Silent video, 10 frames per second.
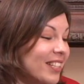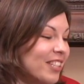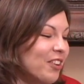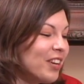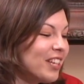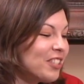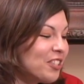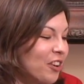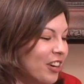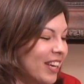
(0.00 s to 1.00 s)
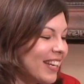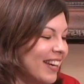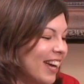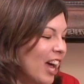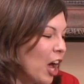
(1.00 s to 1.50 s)
So to get
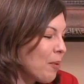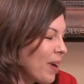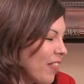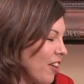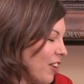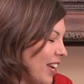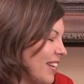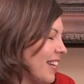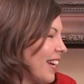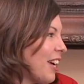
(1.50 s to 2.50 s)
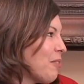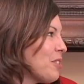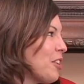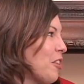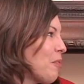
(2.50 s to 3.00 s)
started, I thought Andy and I
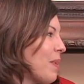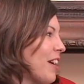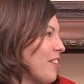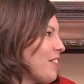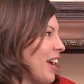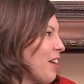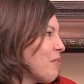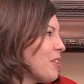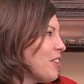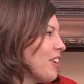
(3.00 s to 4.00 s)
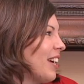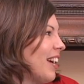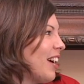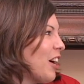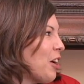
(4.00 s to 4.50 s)
would talk about our
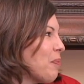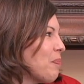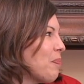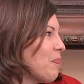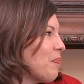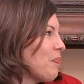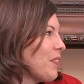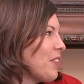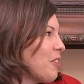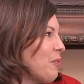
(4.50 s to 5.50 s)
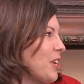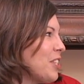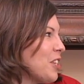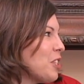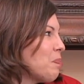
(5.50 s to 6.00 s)

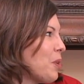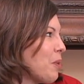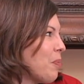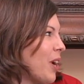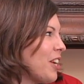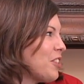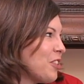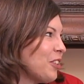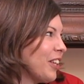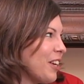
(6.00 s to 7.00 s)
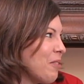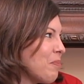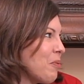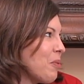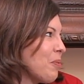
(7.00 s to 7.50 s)
recent spring break trip.
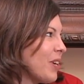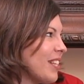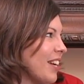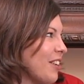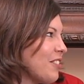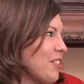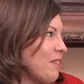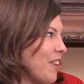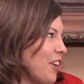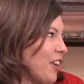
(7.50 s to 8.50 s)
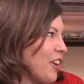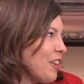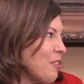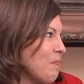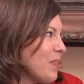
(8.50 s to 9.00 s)
We went down to
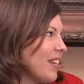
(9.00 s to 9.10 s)
Fairhope,